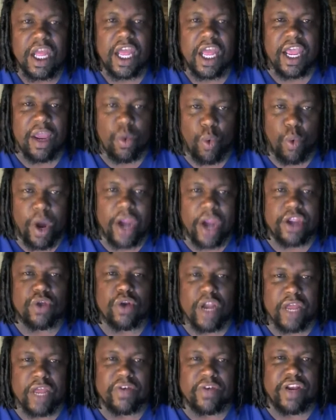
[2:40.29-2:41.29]
and where you
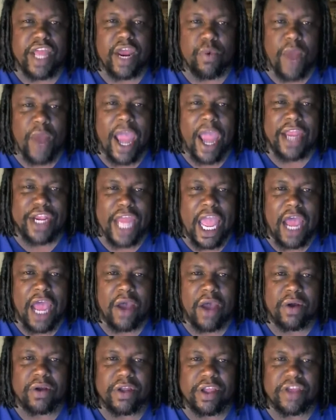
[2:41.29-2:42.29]
living at right
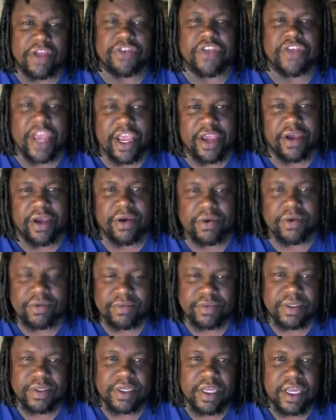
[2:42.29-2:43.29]
now is hell.
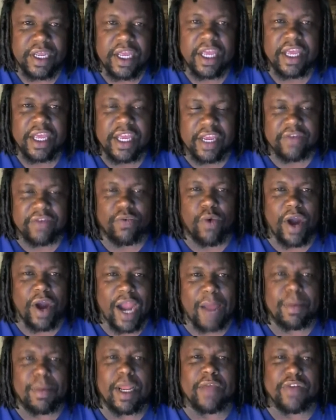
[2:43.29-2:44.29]
If where
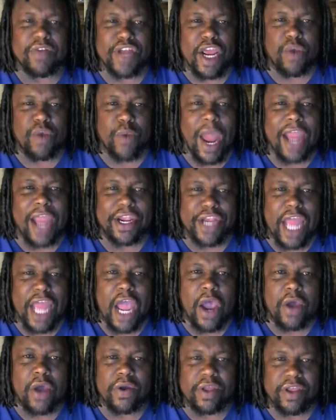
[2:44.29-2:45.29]
I'm living at right now